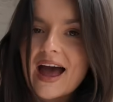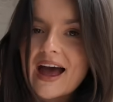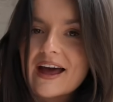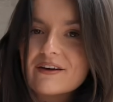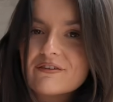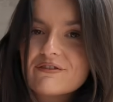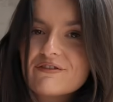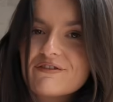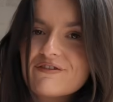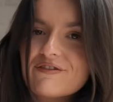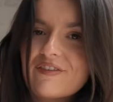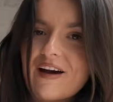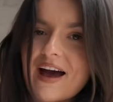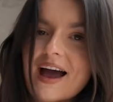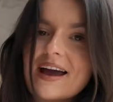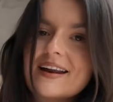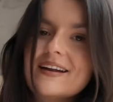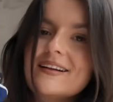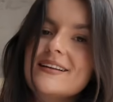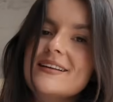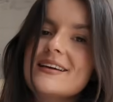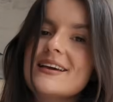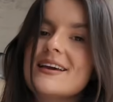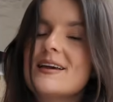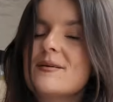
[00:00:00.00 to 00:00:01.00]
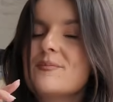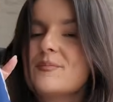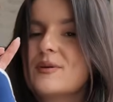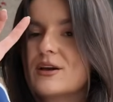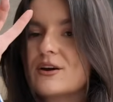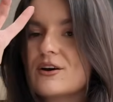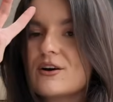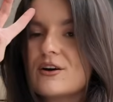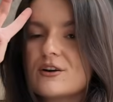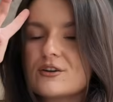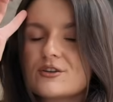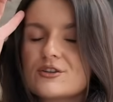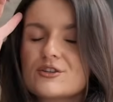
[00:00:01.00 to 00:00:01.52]
And finally,
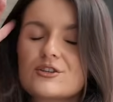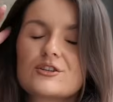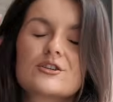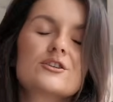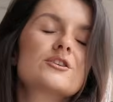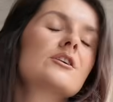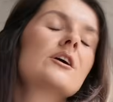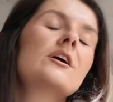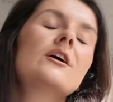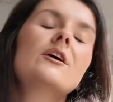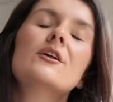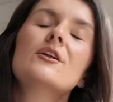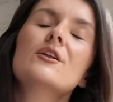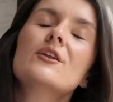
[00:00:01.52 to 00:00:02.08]
because